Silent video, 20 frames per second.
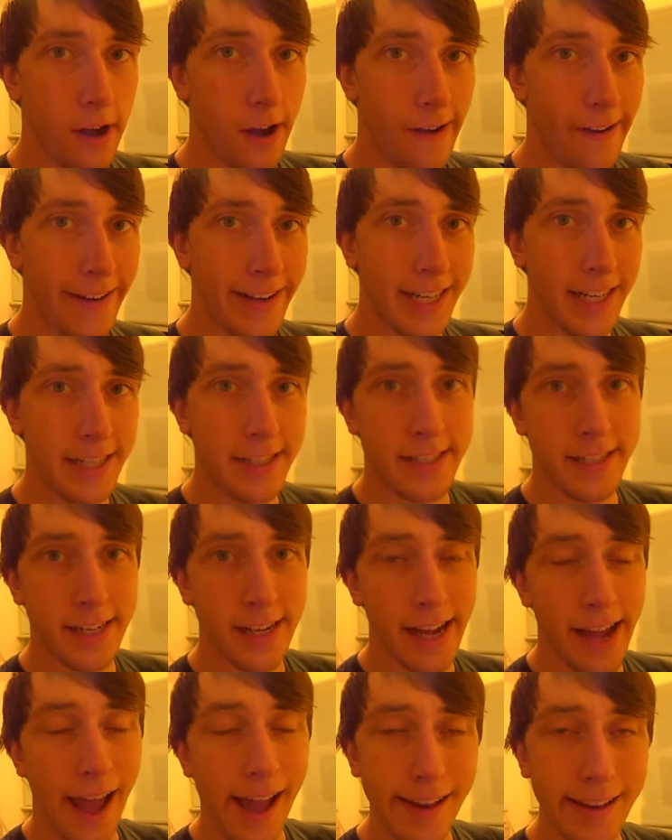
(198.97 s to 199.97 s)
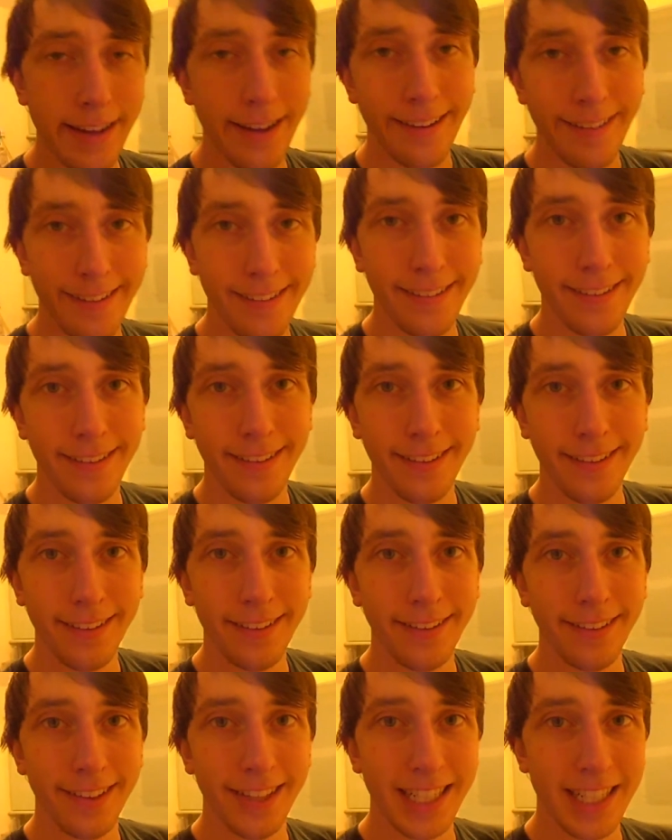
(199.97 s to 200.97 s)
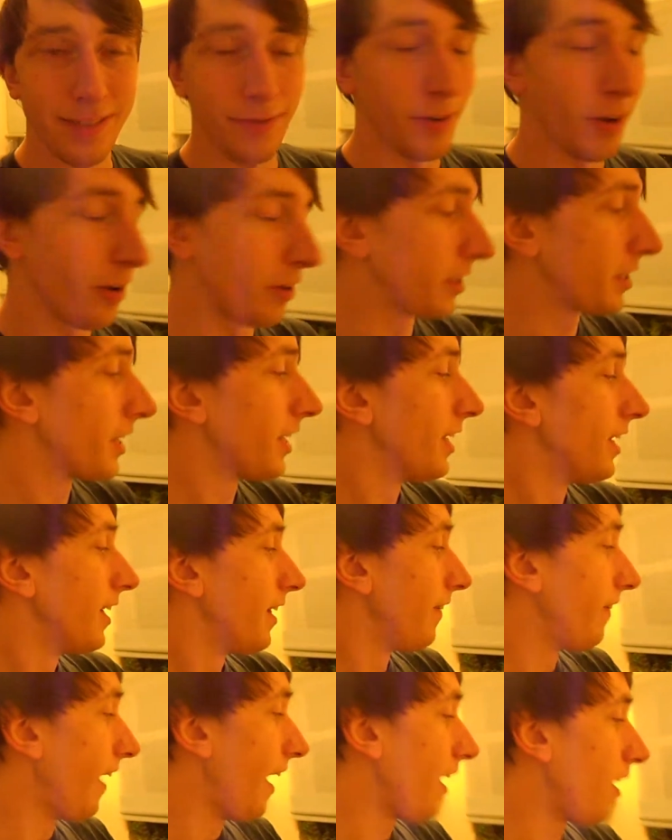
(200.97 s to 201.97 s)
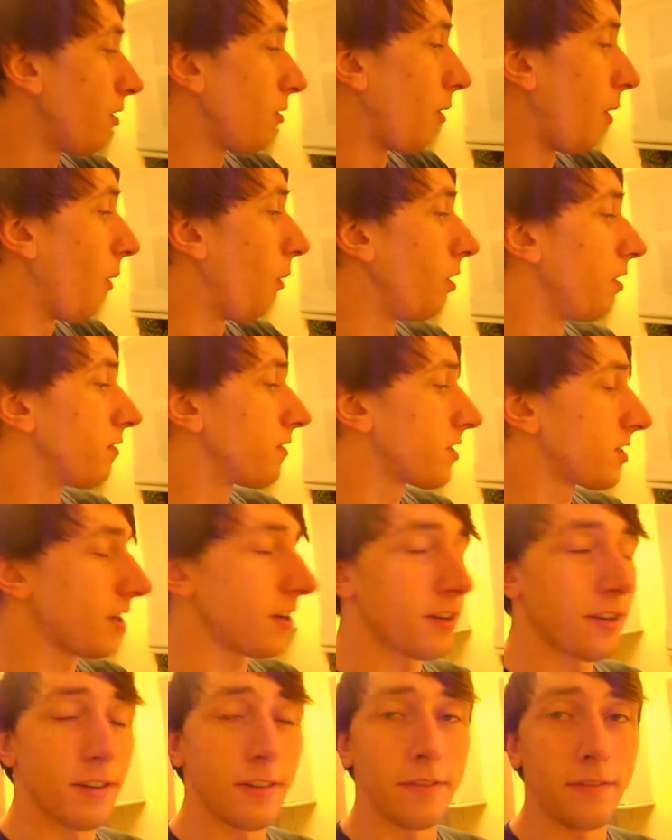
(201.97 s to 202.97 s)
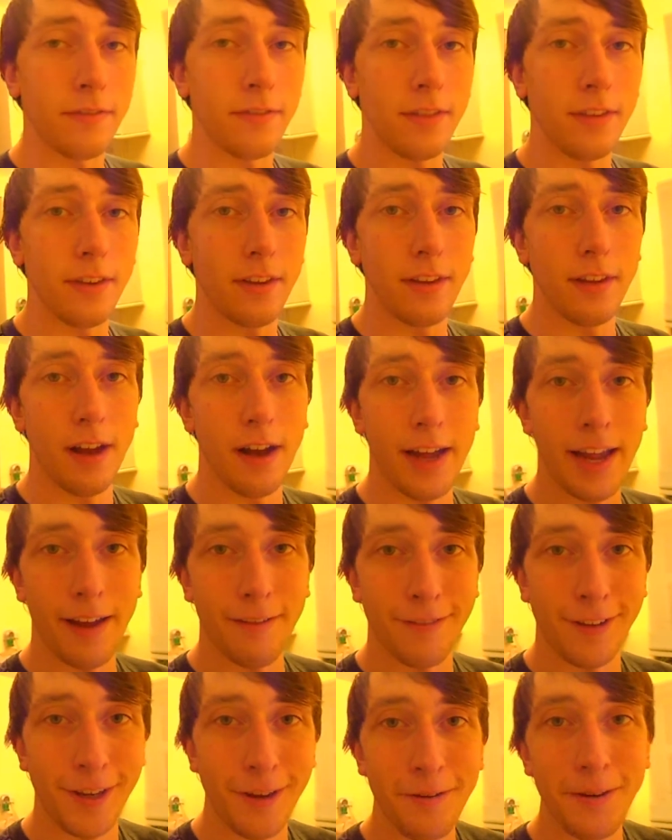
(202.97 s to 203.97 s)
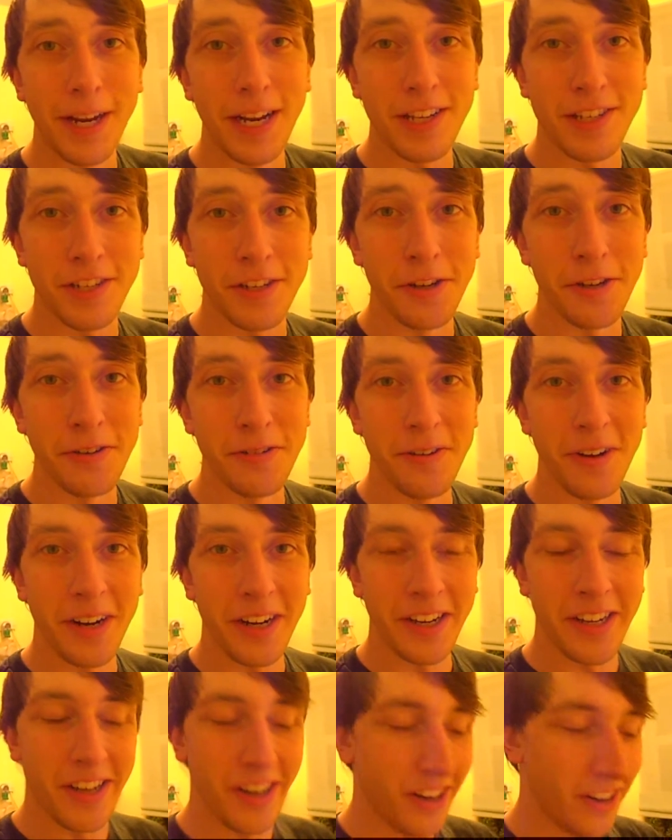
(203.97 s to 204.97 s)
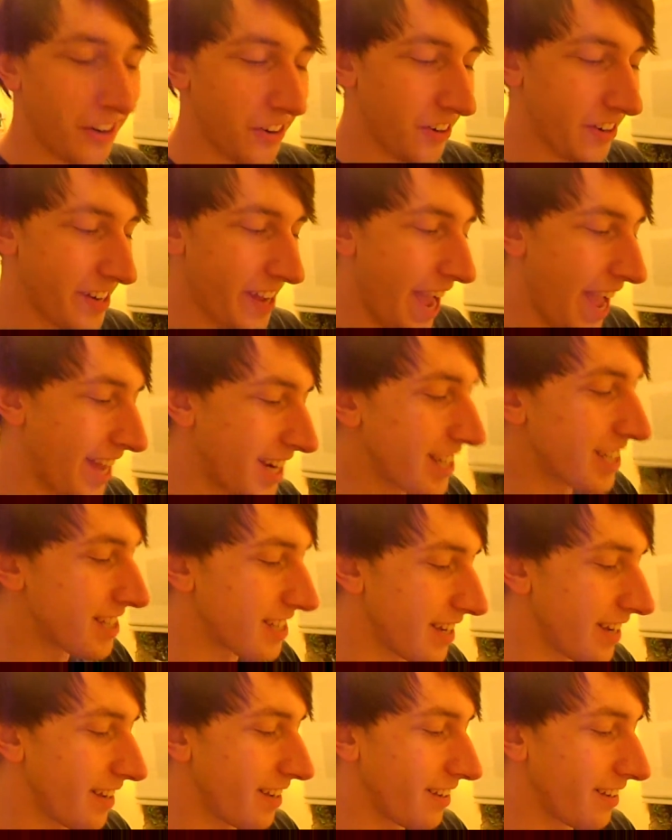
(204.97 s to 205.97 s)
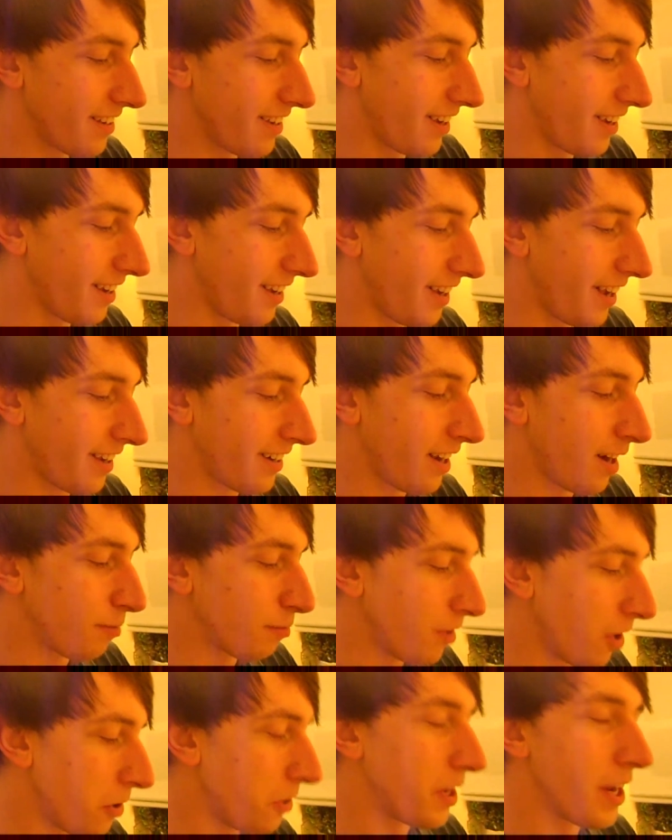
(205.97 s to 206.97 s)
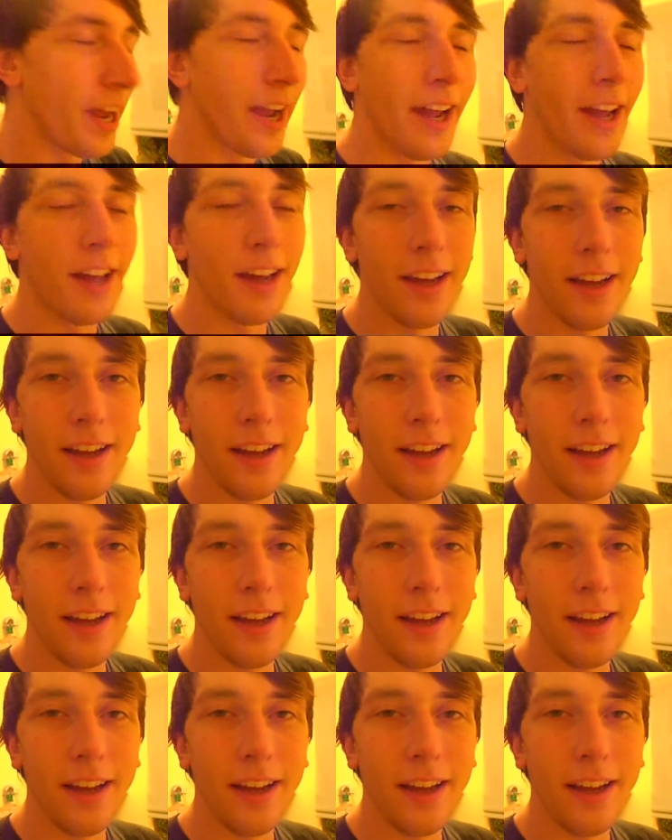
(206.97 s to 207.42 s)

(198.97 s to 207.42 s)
I need to edit this vlog. Now, all of a sudden, I have uni to do. I can't edit it and upload it